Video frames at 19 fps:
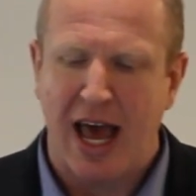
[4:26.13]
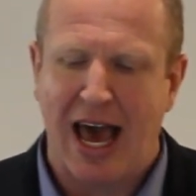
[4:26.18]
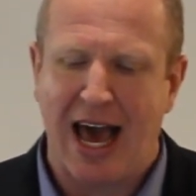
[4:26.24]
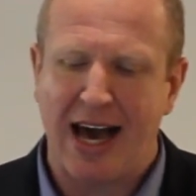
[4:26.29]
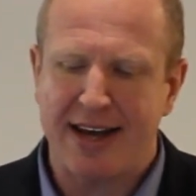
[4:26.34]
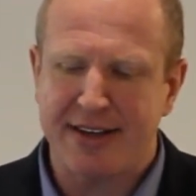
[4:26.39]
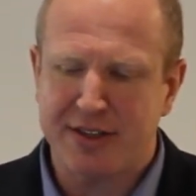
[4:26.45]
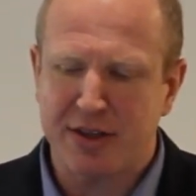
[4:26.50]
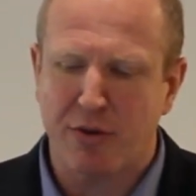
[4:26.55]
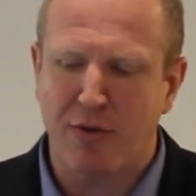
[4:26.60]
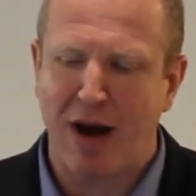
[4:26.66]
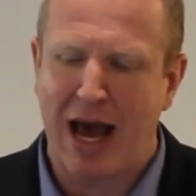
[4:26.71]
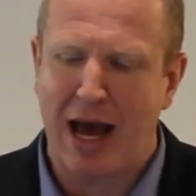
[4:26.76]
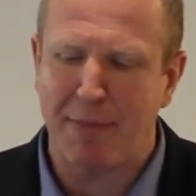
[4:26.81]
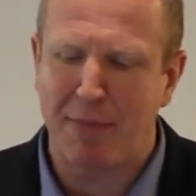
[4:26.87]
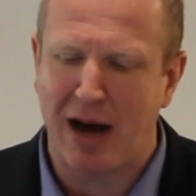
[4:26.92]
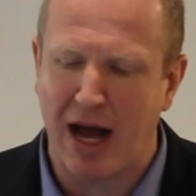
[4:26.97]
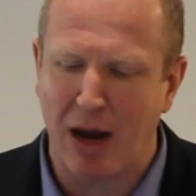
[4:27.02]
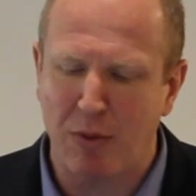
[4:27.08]
as a
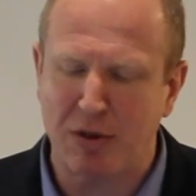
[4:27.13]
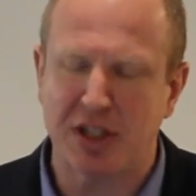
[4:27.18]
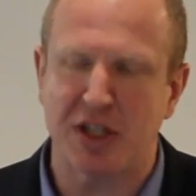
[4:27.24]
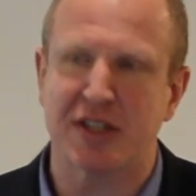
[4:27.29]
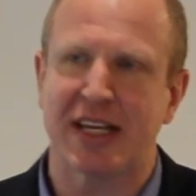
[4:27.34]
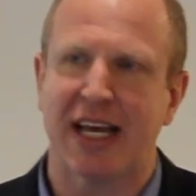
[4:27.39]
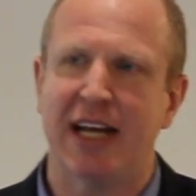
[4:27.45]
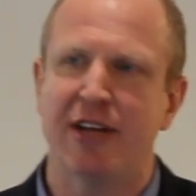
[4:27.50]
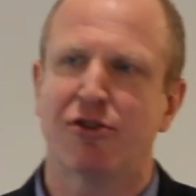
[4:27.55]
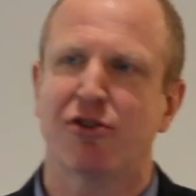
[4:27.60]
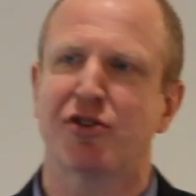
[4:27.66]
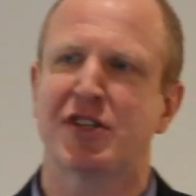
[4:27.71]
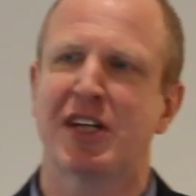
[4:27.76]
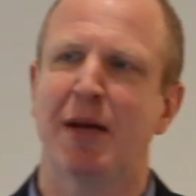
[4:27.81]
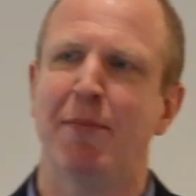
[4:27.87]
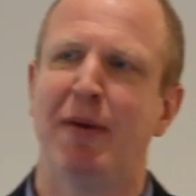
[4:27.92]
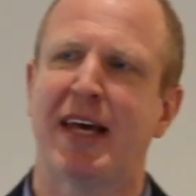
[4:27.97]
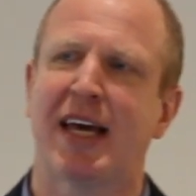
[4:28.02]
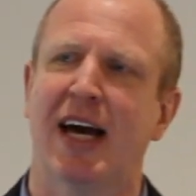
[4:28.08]
rabbi, which is
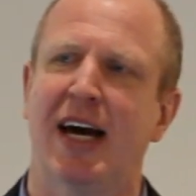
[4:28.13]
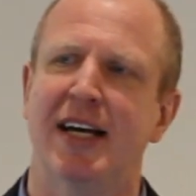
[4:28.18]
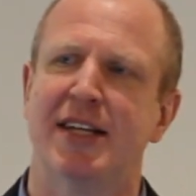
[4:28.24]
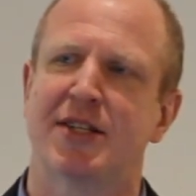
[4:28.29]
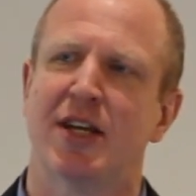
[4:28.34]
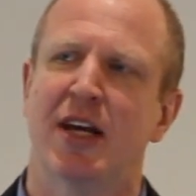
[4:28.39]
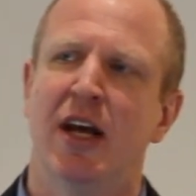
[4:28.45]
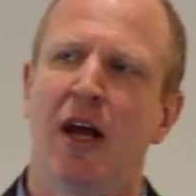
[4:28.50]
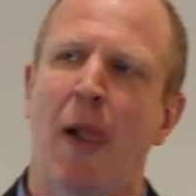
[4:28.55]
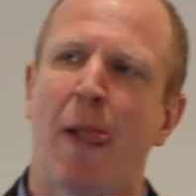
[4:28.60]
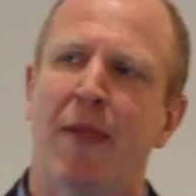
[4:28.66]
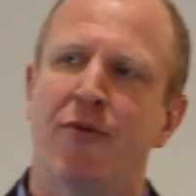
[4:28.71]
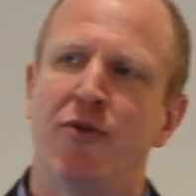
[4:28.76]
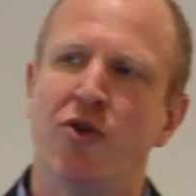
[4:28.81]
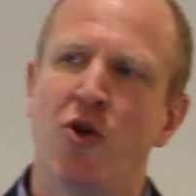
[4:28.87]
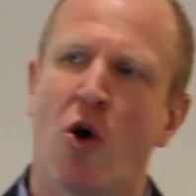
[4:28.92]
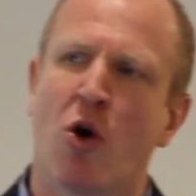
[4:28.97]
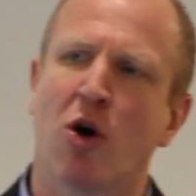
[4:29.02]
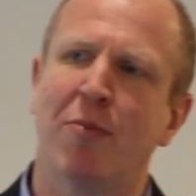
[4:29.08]
interesting because
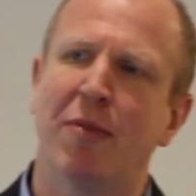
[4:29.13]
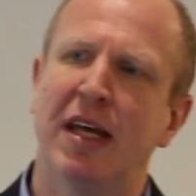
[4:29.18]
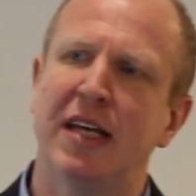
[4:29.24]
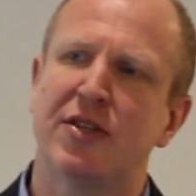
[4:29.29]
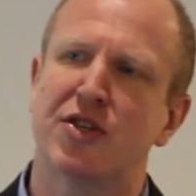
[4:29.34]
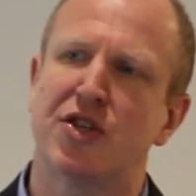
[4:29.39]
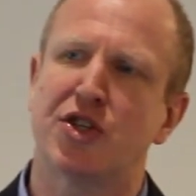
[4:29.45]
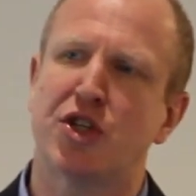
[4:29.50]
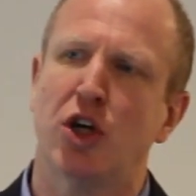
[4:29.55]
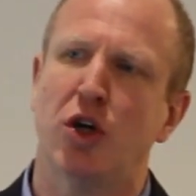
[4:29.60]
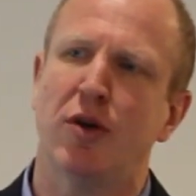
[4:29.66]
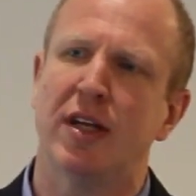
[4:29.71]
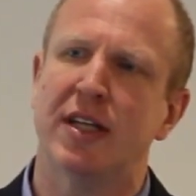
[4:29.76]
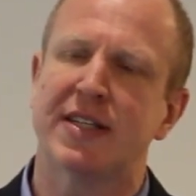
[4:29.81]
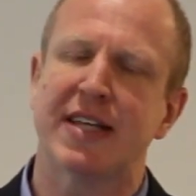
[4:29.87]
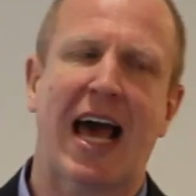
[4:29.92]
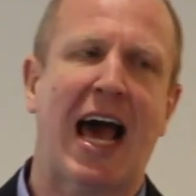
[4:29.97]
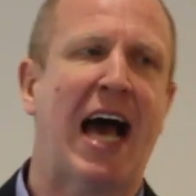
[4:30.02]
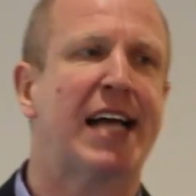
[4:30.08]
normally
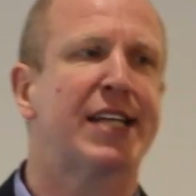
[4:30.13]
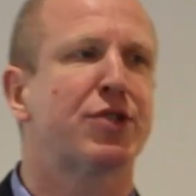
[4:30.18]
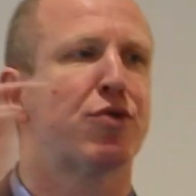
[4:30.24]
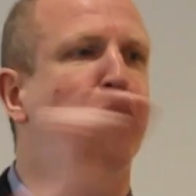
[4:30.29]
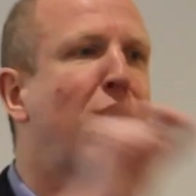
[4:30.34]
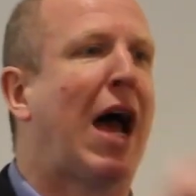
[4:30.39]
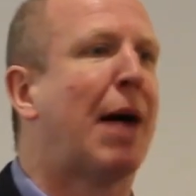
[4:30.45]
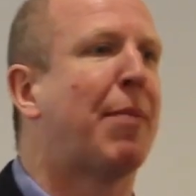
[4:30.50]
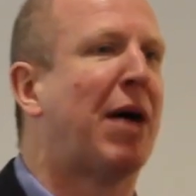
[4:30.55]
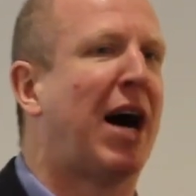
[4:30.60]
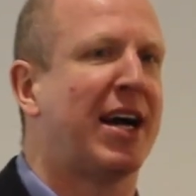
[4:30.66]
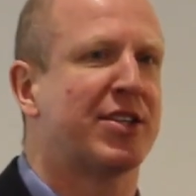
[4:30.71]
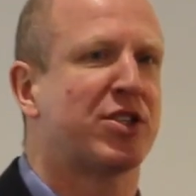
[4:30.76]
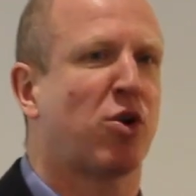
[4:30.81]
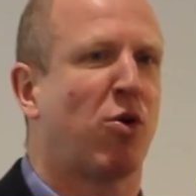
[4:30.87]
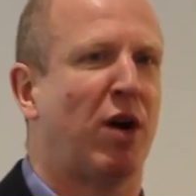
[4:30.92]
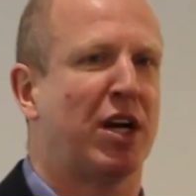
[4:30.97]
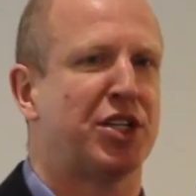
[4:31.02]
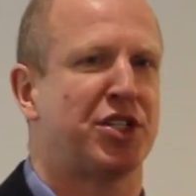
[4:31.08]
students ask
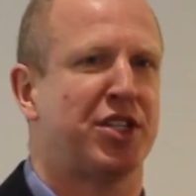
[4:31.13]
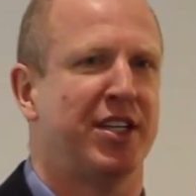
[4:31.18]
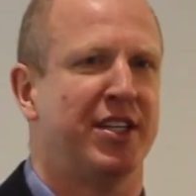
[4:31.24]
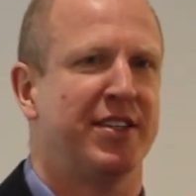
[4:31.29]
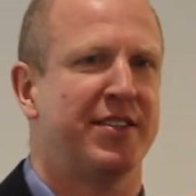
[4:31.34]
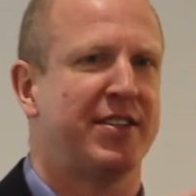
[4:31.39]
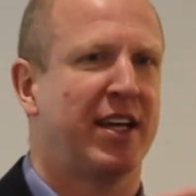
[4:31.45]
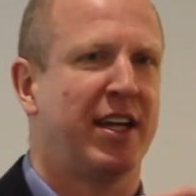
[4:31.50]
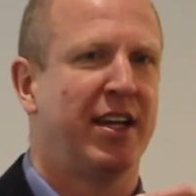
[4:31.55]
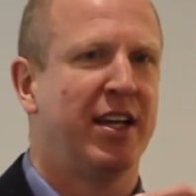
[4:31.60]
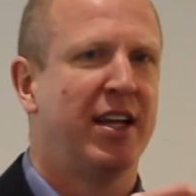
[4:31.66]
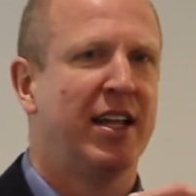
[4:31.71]
rabbis questions.